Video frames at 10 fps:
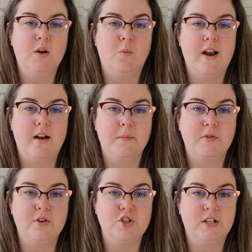when I'm
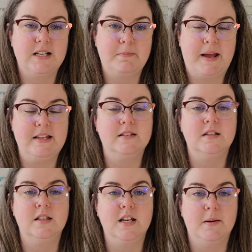originally
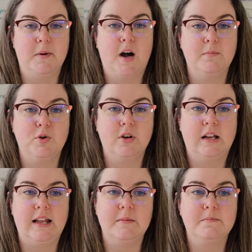basting them, I put
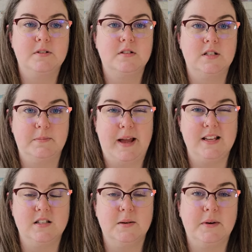clips to base them.